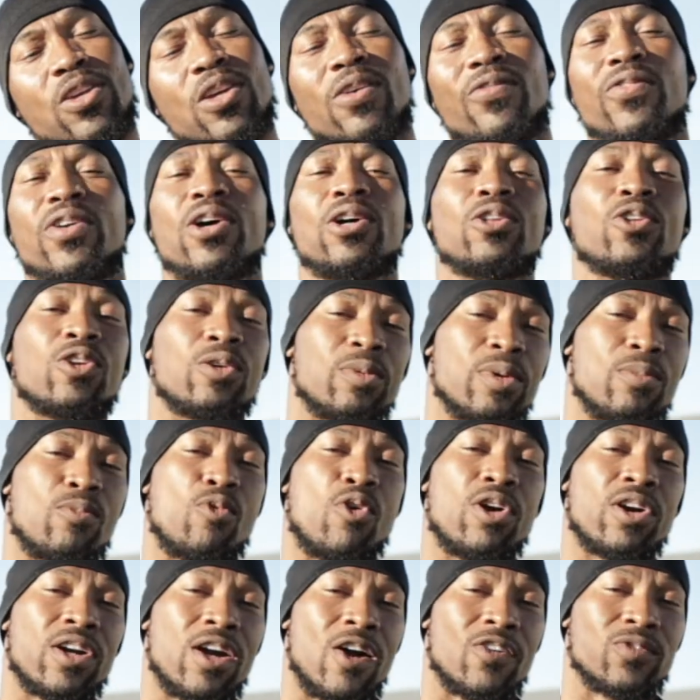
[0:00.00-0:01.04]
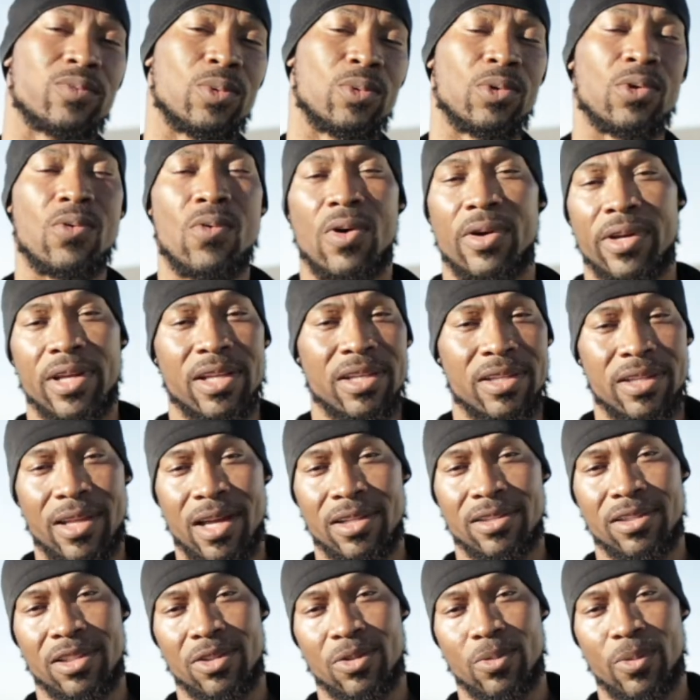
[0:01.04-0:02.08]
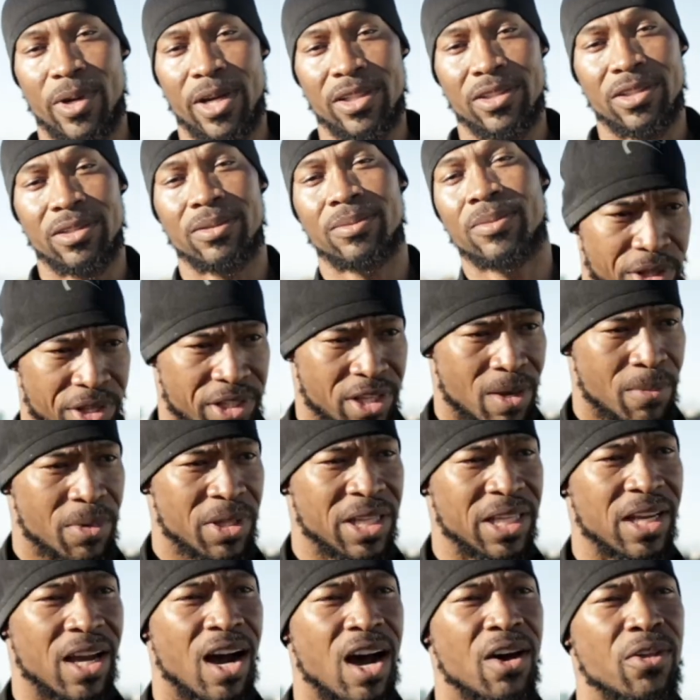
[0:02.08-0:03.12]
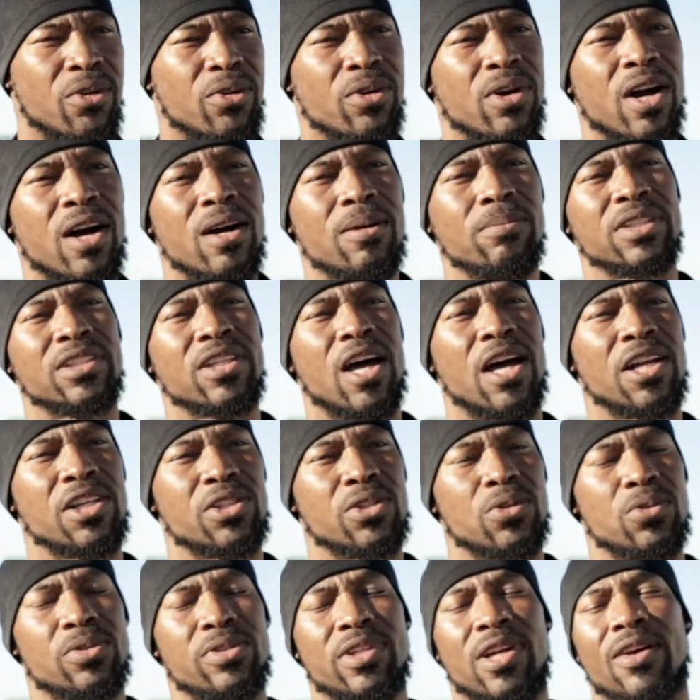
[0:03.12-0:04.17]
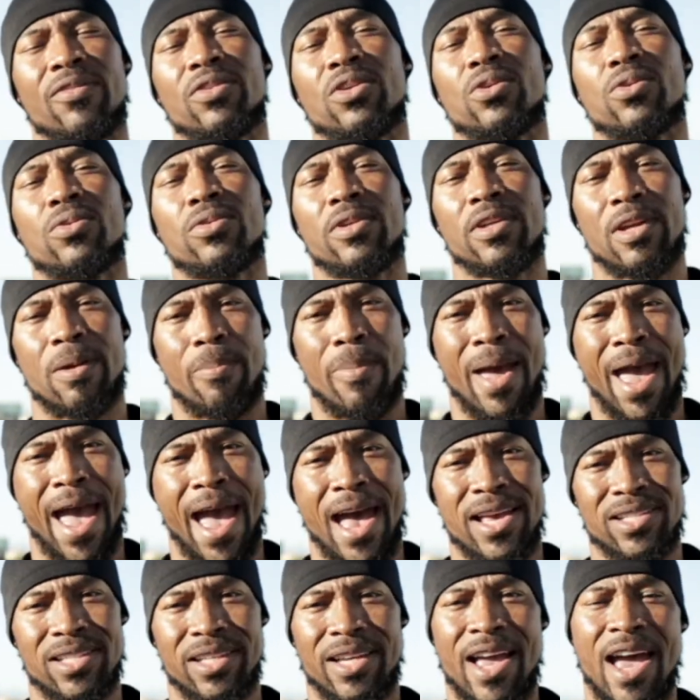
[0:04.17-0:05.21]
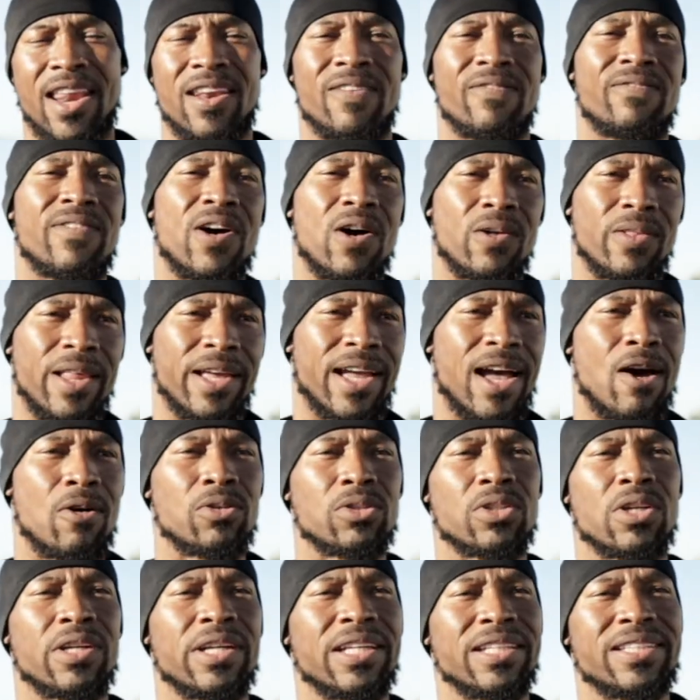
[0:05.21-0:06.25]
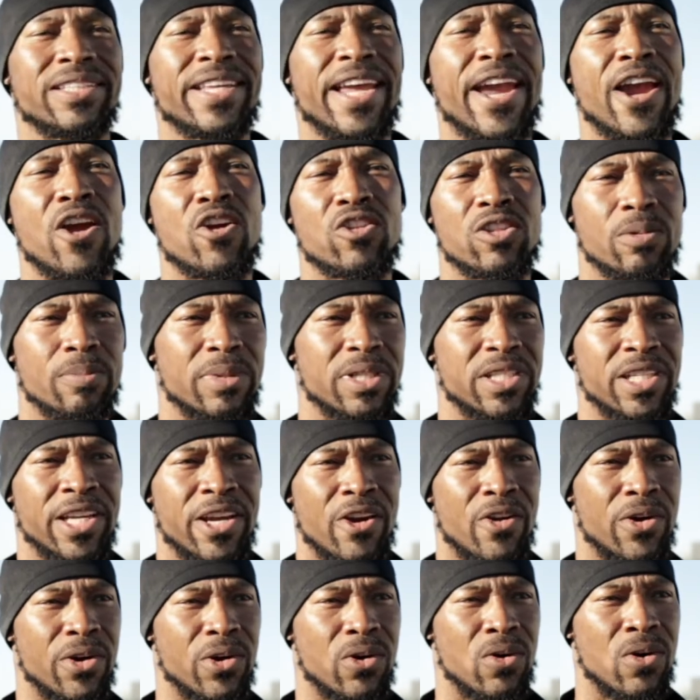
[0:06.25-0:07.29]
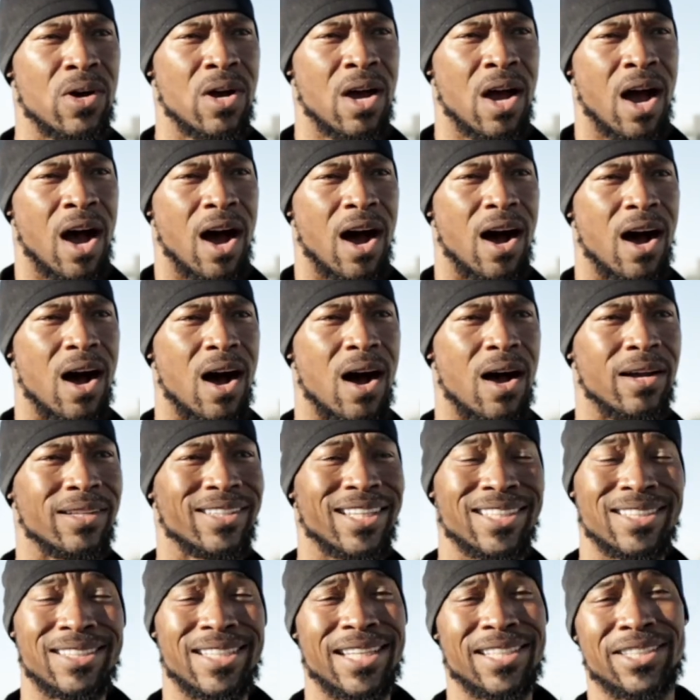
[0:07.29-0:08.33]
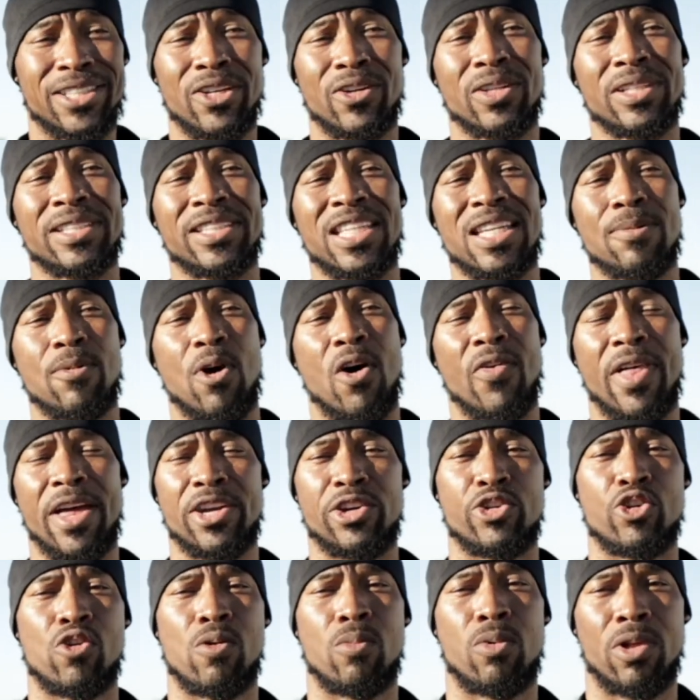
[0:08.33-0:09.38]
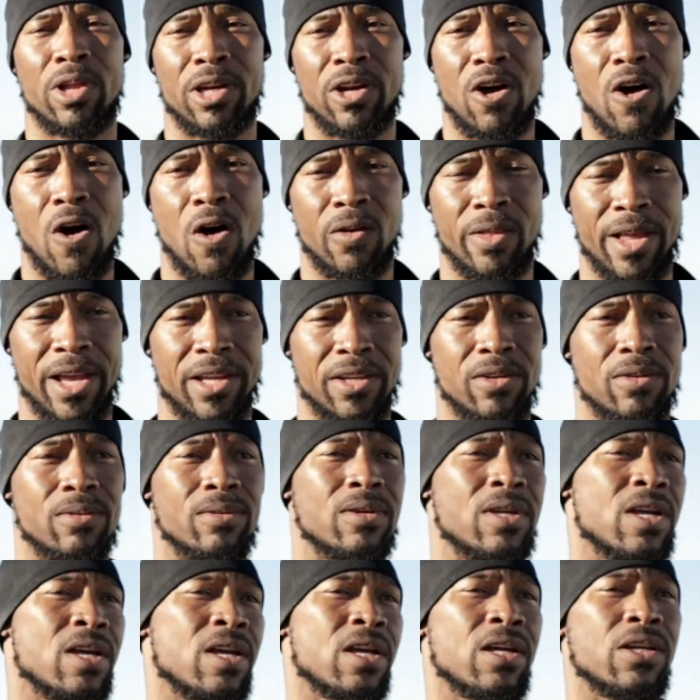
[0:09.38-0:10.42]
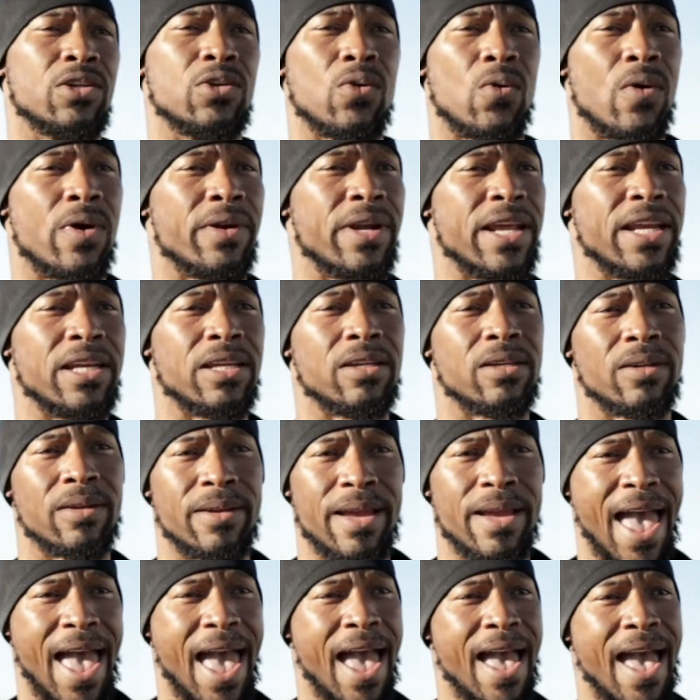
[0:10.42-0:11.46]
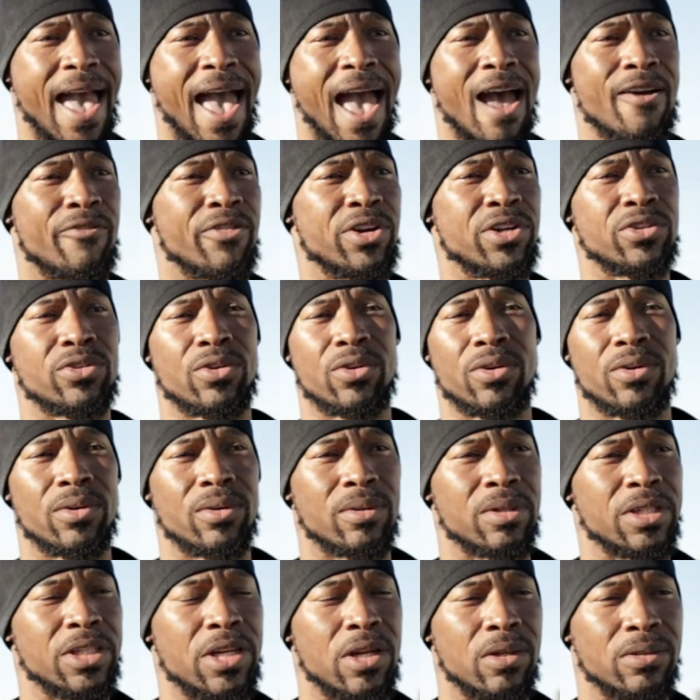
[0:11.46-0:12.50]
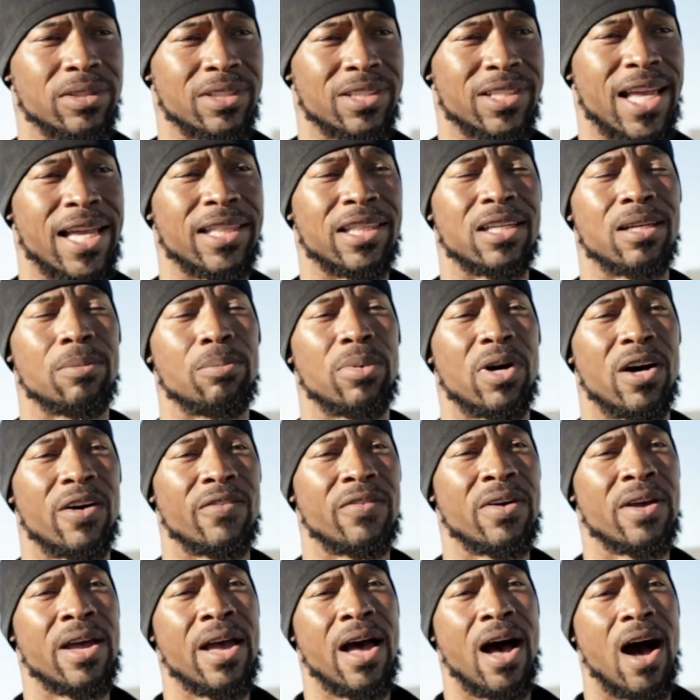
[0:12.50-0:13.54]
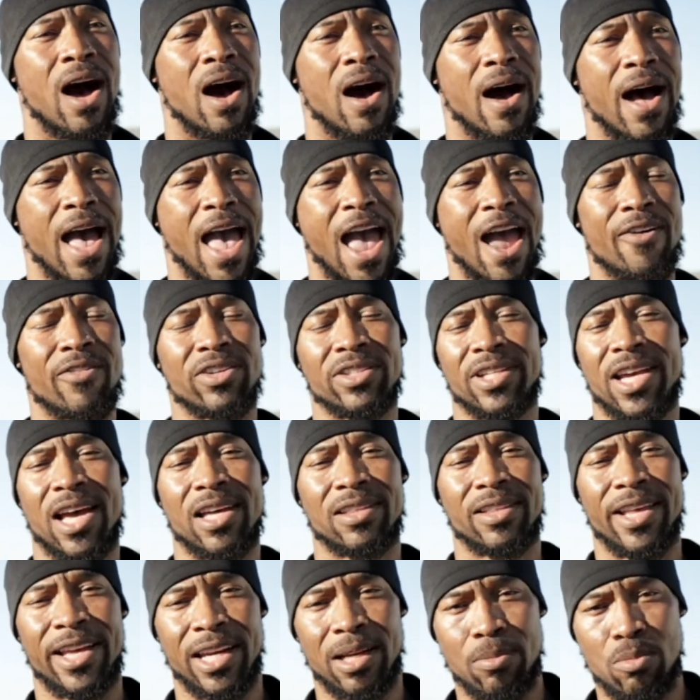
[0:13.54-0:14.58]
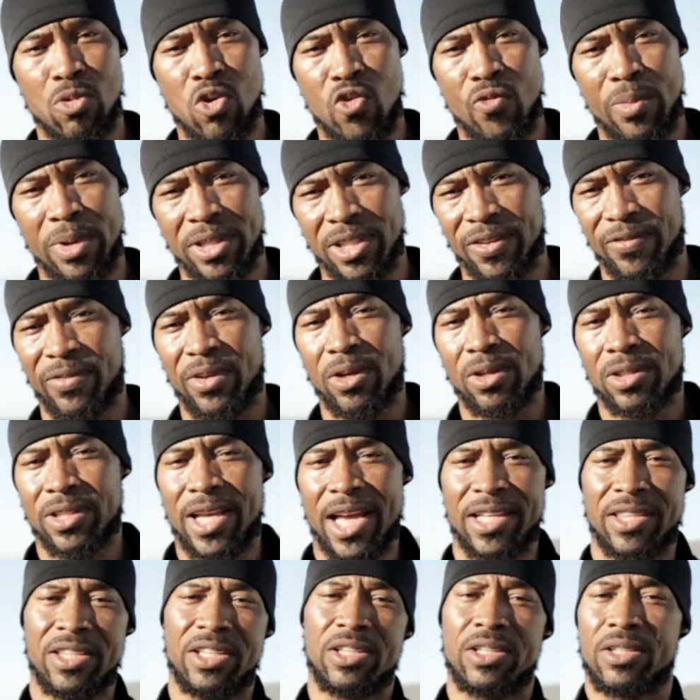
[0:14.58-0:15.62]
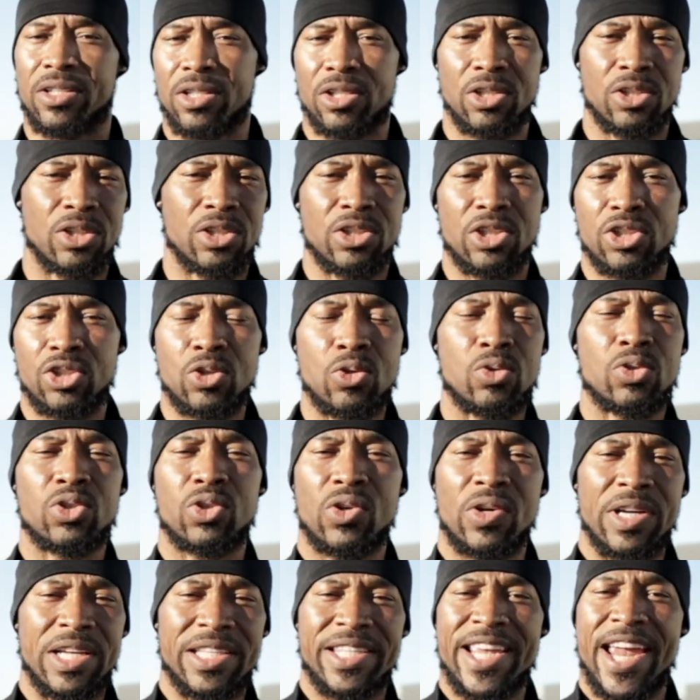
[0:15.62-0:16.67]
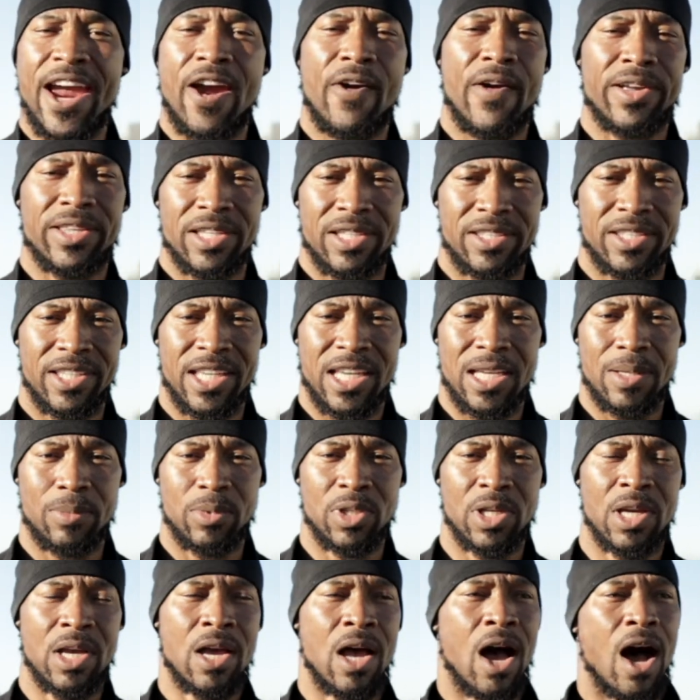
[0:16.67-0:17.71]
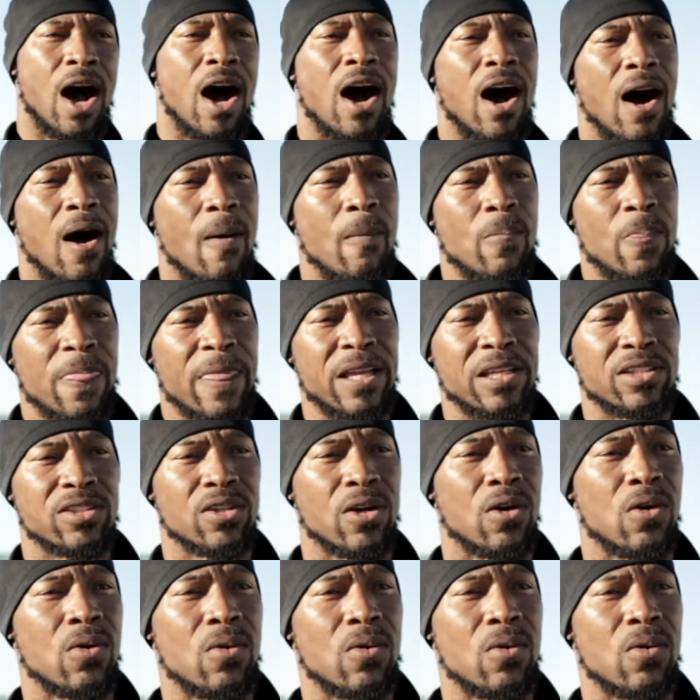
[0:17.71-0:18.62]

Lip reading: can feel a little bit more comfortable going into that situation. Some of the other sauna suits that I've used in the past, I kind of felt like I was going to tear the material. It doesn't necessarily seem all that durable at all, like you doing any average or slightly above average athletic movements. It feels like the suits are going to tear at the seams. And so